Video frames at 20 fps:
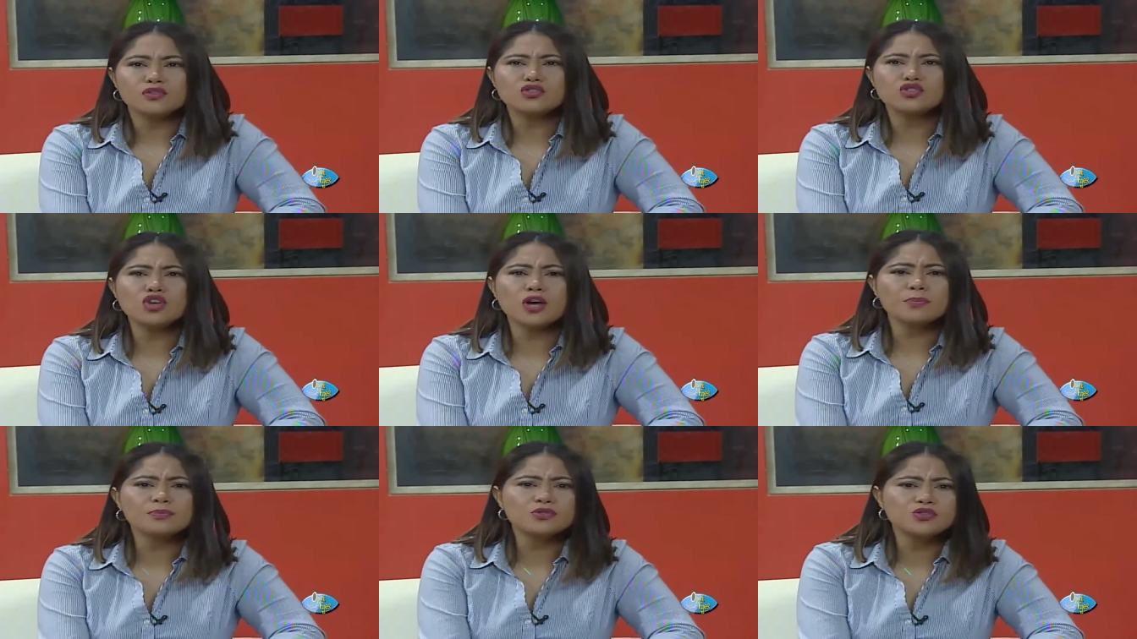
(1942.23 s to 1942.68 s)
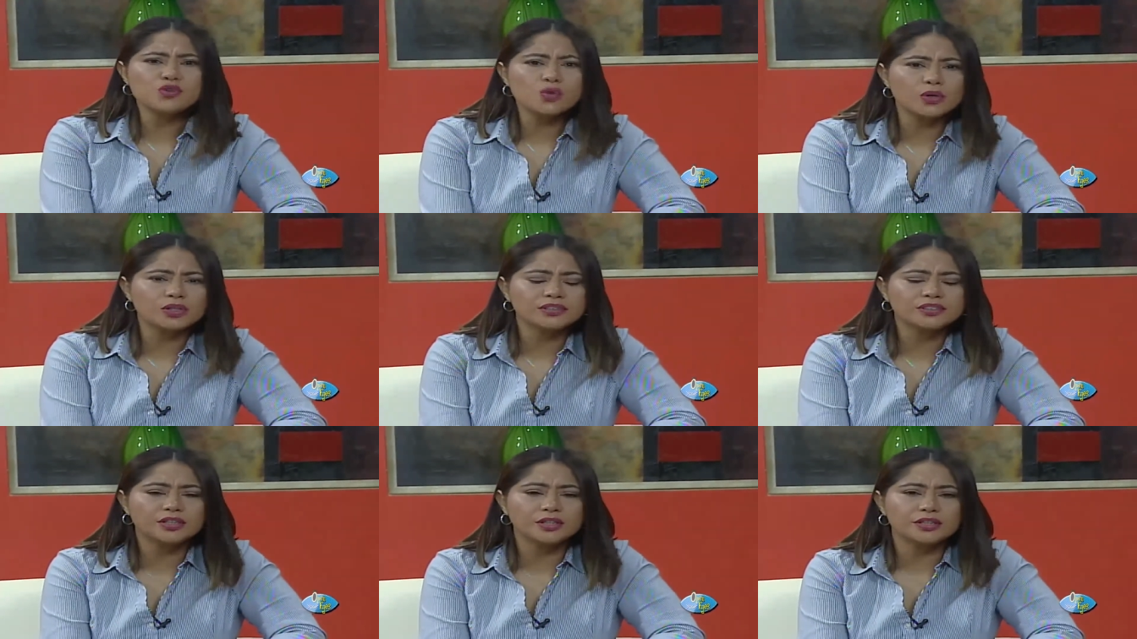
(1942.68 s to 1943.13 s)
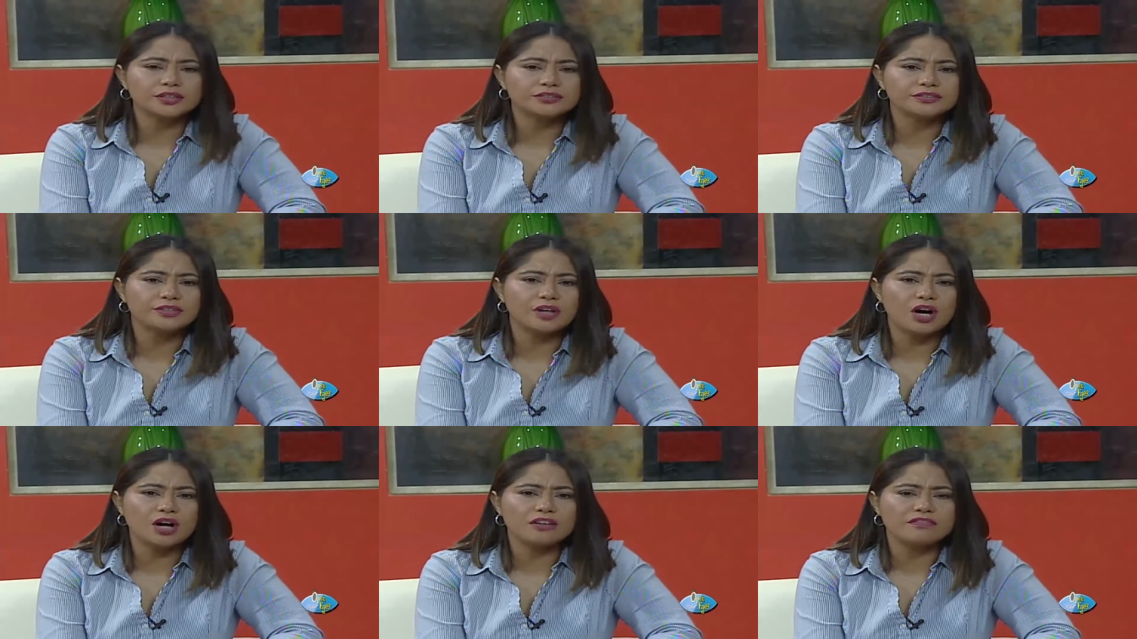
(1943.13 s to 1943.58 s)
some sort
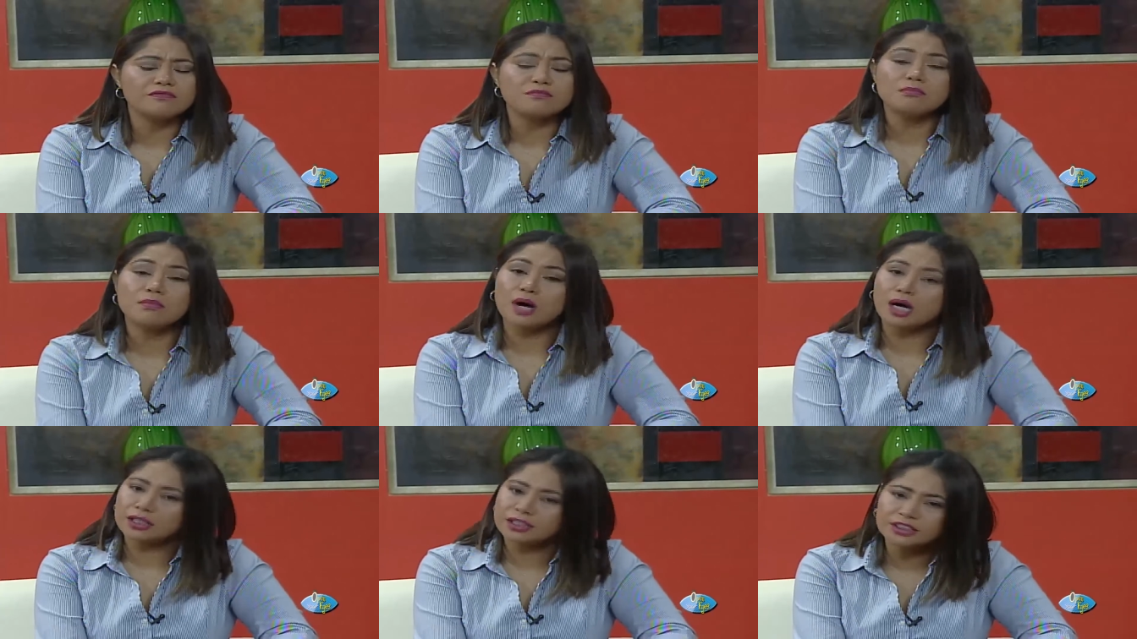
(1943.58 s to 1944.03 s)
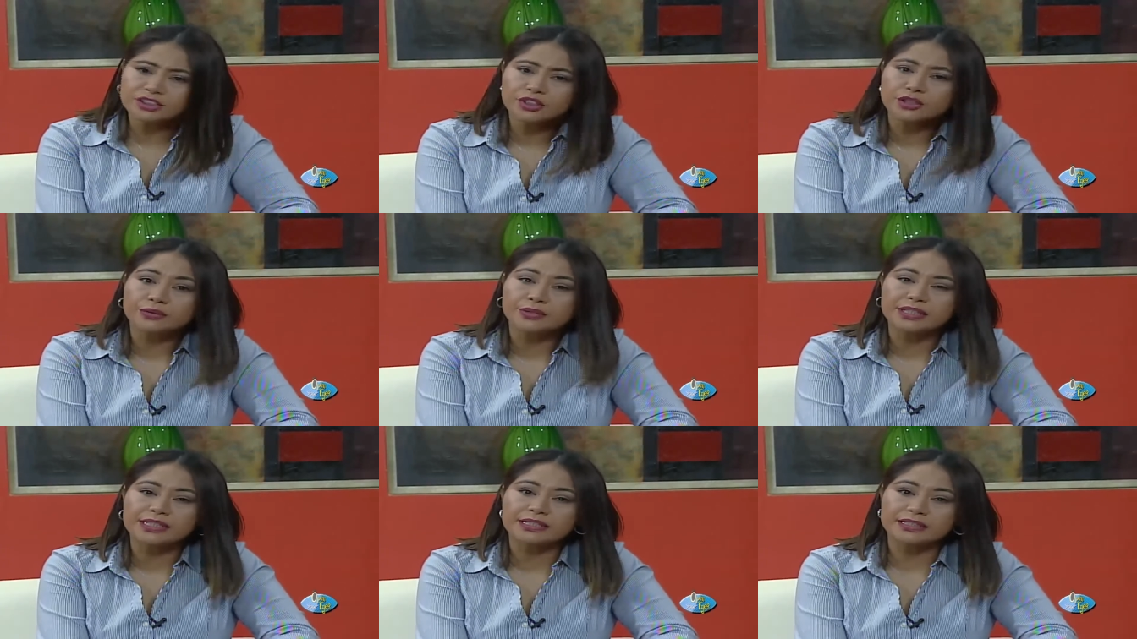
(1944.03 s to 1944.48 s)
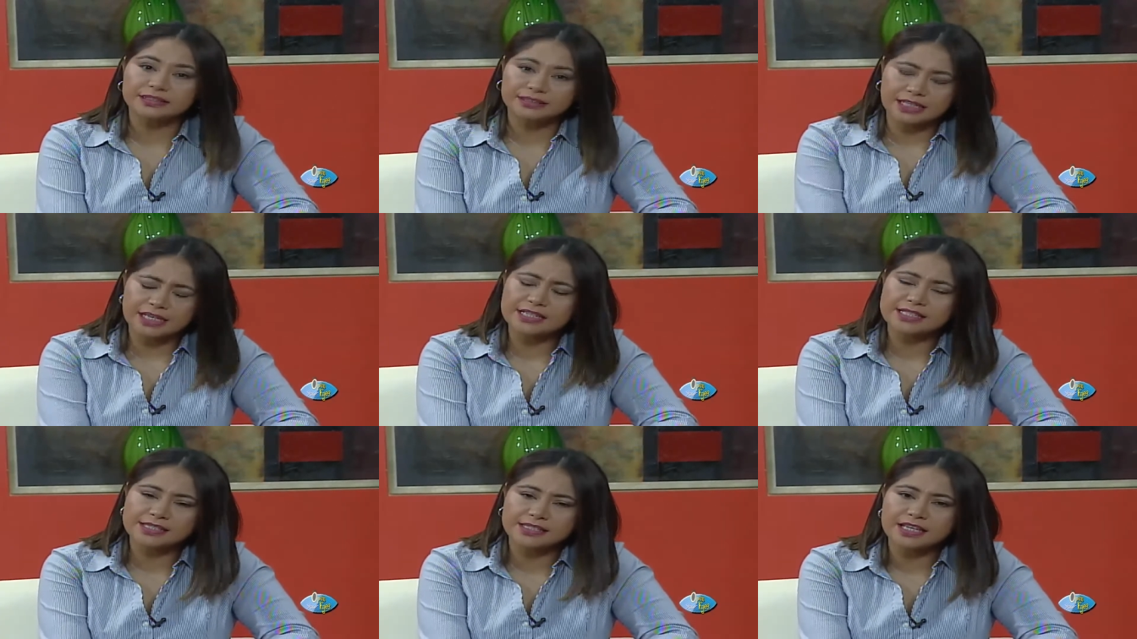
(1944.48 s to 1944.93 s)
of, of monitoring
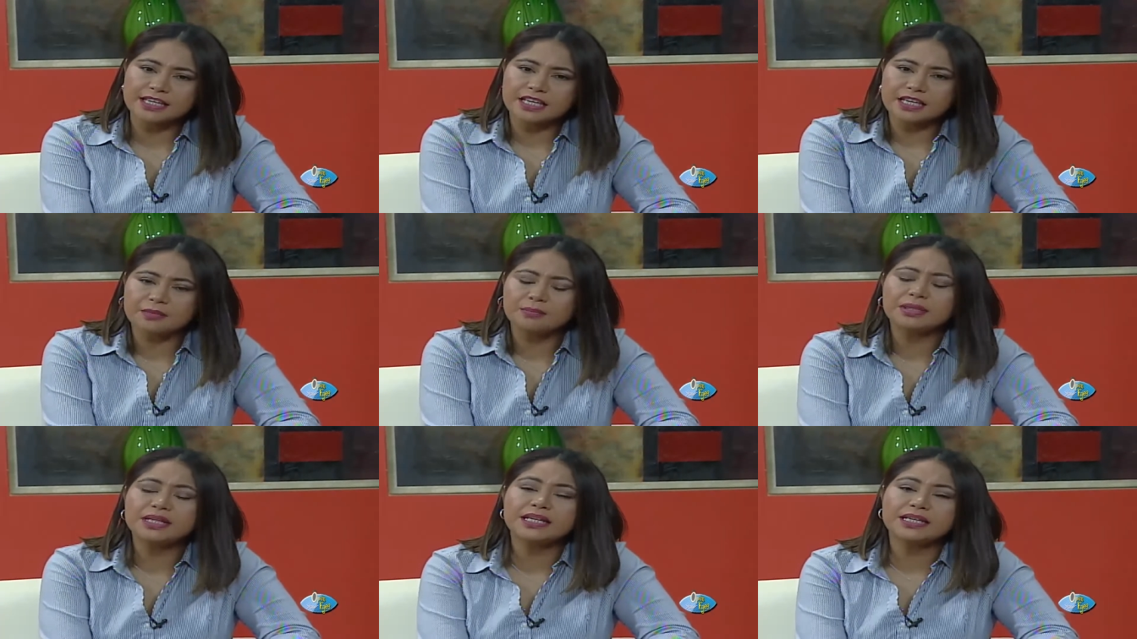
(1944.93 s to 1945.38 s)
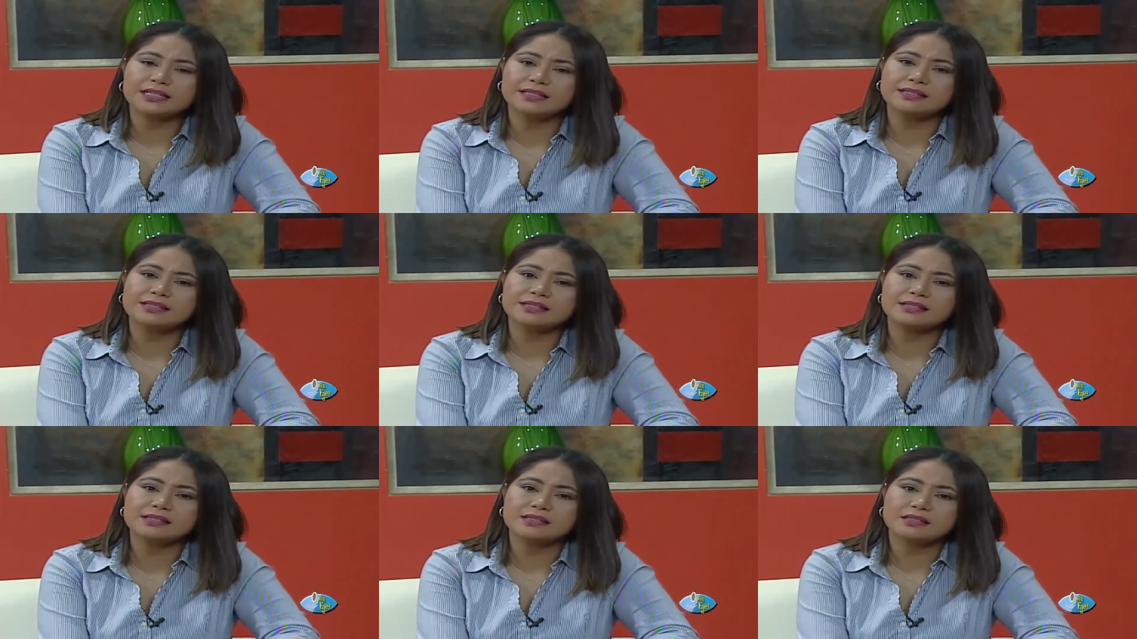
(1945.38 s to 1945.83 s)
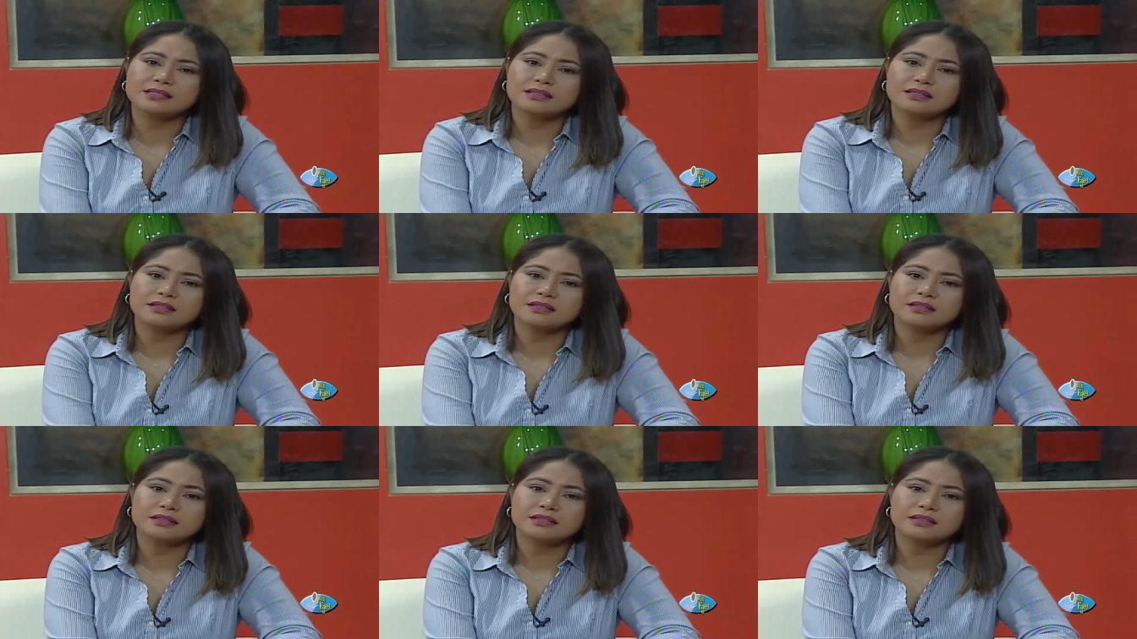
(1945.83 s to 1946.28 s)
that is taking place?
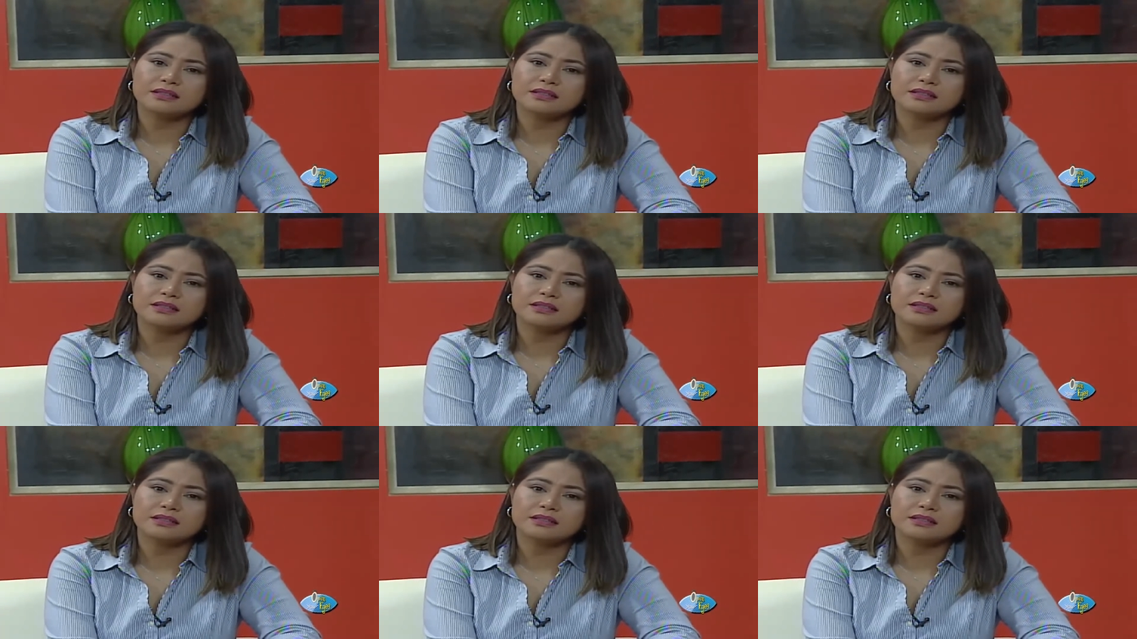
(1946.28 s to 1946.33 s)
